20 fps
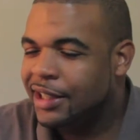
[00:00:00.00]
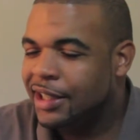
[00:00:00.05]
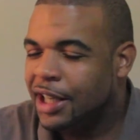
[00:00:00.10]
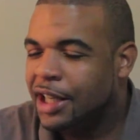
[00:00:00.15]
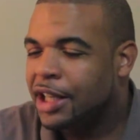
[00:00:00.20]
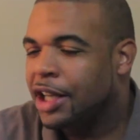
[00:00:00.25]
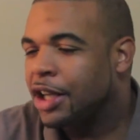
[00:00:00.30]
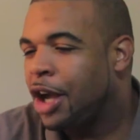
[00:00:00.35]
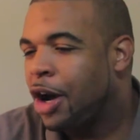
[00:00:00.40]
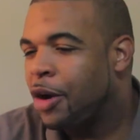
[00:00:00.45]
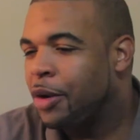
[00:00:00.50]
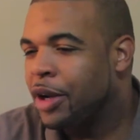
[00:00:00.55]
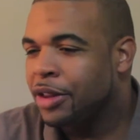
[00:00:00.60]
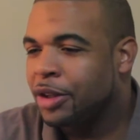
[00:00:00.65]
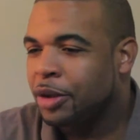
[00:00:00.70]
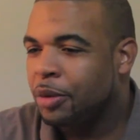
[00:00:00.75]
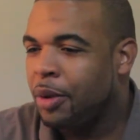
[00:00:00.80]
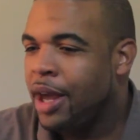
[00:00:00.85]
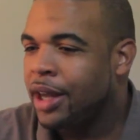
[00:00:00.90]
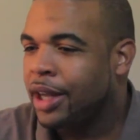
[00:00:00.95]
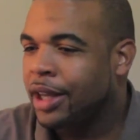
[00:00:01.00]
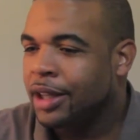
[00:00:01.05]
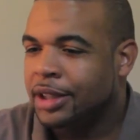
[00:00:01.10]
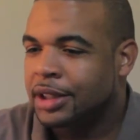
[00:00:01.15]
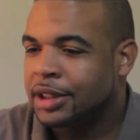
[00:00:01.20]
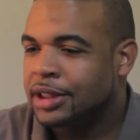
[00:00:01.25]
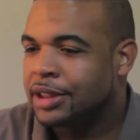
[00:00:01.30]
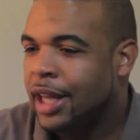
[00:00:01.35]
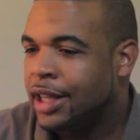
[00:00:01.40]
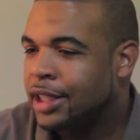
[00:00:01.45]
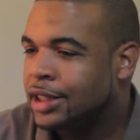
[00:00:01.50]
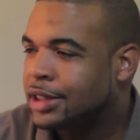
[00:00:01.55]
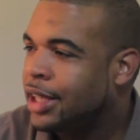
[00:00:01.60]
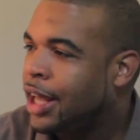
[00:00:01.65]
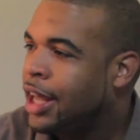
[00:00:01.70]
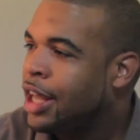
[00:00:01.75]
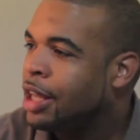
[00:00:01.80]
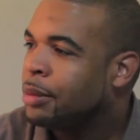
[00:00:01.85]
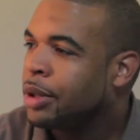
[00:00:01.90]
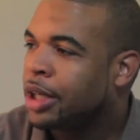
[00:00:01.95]
It could go either way. It could stay the
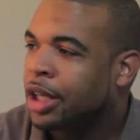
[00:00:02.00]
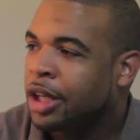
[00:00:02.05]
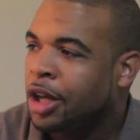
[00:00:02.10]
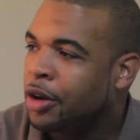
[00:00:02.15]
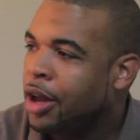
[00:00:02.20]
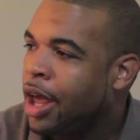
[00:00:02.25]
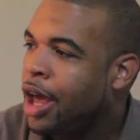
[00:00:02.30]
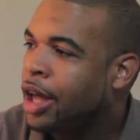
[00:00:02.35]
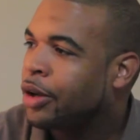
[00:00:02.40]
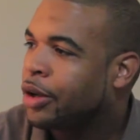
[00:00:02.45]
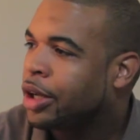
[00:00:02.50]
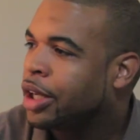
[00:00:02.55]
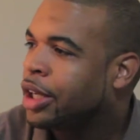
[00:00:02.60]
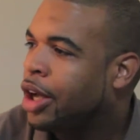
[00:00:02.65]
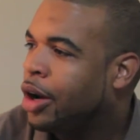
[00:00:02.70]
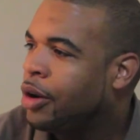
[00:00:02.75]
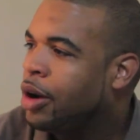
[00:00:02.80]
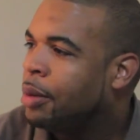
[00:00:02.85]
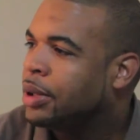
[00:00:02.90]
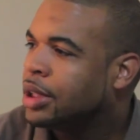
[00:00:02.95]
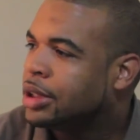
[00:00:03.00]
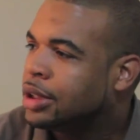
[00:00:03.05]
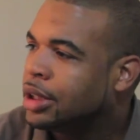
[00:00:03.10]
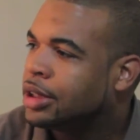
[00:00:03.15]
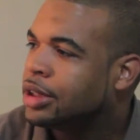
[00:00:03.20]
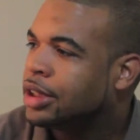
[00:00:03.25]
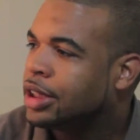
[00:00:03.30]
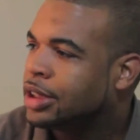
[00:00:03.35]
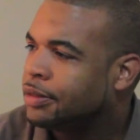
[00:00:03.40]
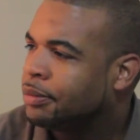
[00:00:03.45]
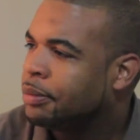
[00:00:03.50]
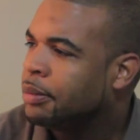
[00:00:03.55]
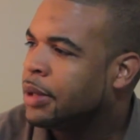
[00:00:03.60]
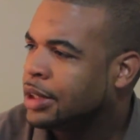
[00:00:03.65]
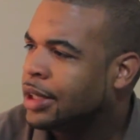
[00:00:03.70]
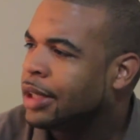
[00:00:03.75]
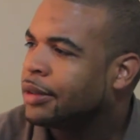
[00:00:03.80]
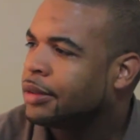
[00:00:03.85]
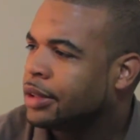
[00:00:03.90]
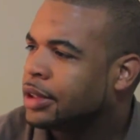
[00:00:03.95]
same. It could go down. It could go up. Is
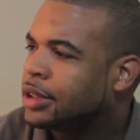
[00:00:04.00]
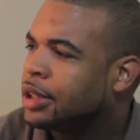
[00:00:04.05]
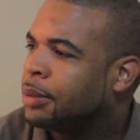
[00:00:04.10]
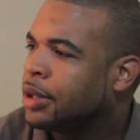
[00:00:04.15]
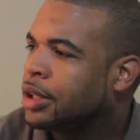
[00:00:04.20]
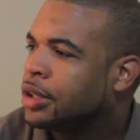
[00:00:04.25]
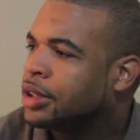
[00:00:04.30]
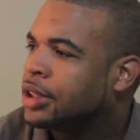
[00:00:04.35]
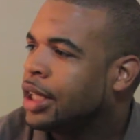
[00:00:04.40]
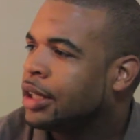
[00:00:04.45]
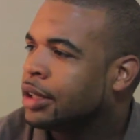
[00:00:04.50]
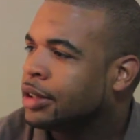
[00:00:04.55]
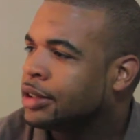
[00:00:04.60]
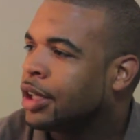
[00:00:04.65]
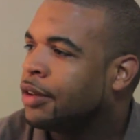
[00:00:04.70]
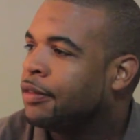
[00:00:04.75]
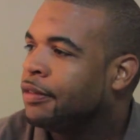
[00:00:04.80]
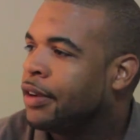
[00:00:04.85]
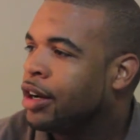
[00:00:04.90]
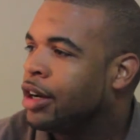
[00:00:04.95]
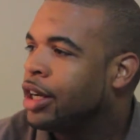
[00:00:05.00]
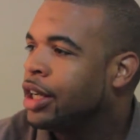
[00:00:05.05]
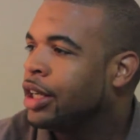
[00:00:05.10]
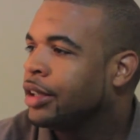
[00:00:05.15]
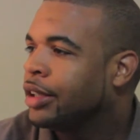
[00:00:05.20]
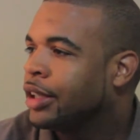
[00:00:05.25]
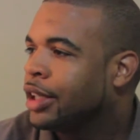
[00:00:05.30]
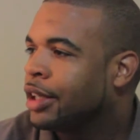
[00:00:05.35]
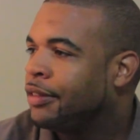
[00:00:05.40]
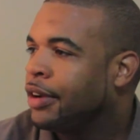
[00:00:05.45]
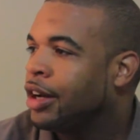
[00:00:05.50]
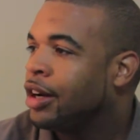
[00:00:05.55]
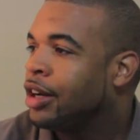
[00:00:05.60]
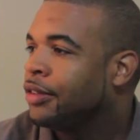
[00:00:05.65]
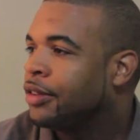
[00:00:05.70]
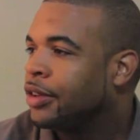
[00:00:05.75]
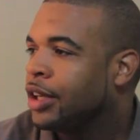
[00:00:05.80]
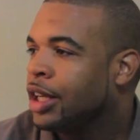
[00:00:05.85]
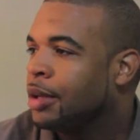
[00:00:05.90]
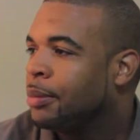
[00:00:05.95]
it something you're saying that's going to vary? It could
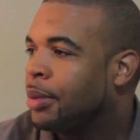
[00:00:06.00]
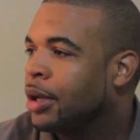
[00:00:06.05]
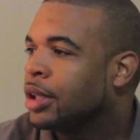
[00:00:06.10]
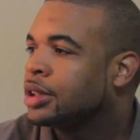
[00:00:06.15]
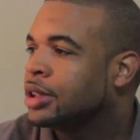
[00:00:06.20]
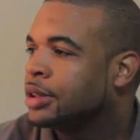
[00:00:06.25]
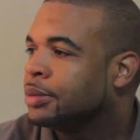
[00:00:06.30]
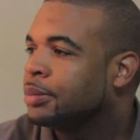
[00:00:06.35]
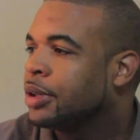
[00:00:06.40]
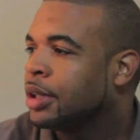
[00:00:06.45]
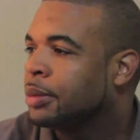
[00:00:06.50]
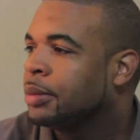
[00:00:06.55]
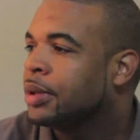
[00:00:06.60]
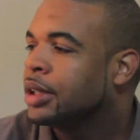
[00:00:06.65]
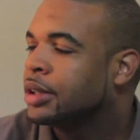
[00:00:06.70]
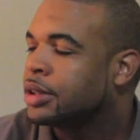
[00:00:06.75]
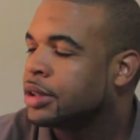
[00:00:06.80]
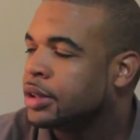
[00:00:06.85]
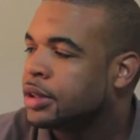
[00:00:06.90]
vary for any person, pretty much.